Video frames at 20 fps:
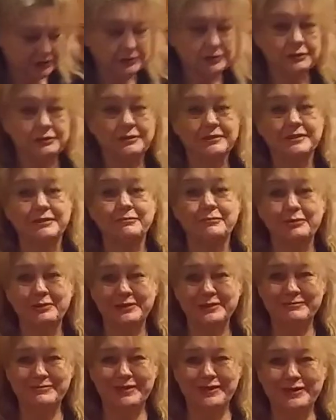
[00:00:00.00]
do is I'm
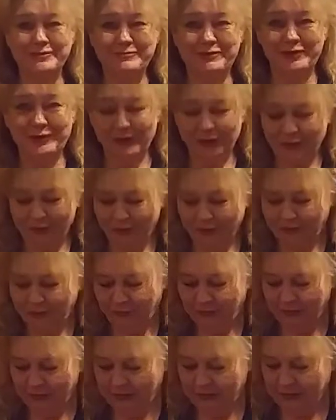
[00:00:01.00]
going to make a meatloaf.
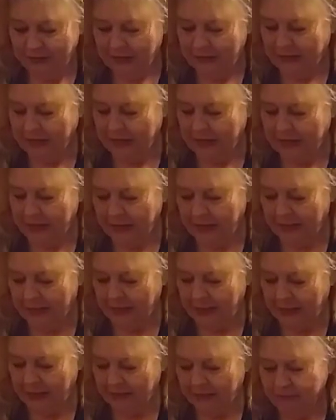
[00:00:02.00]
And
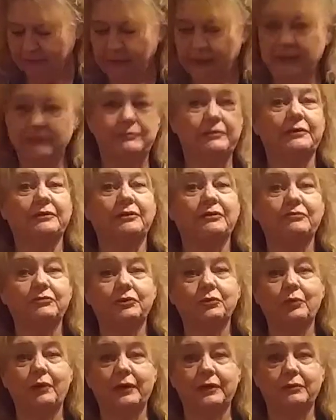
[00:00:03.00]
I haven't made a meatloaf
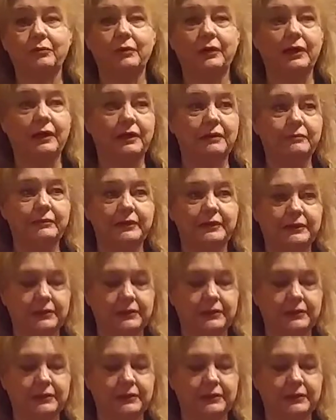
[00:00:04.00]
for quite a while, but